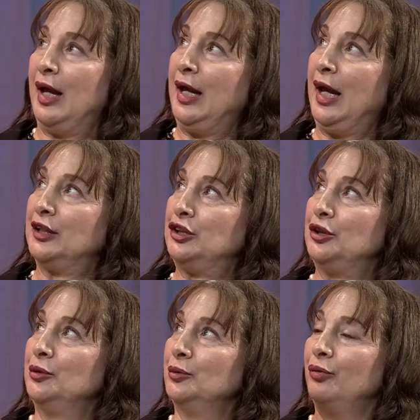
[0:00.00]
that gets
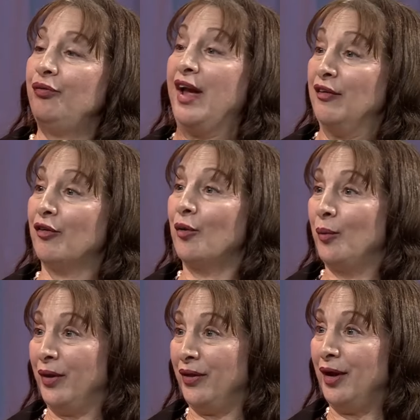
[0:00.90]
you favor
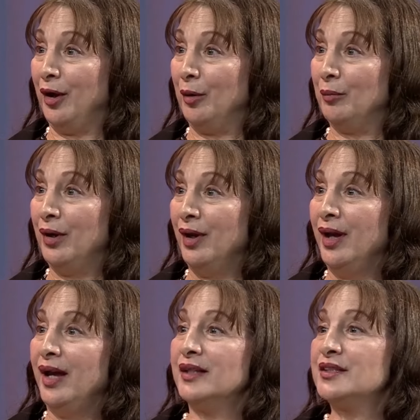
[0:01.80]
with him.
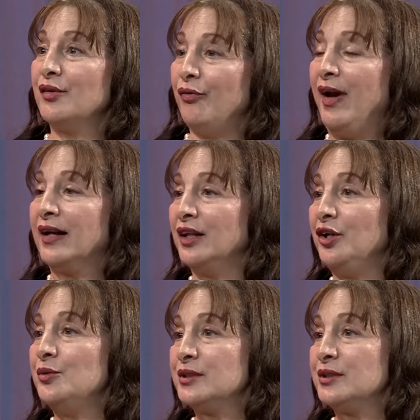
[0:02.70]
Yeah. It's the fact that you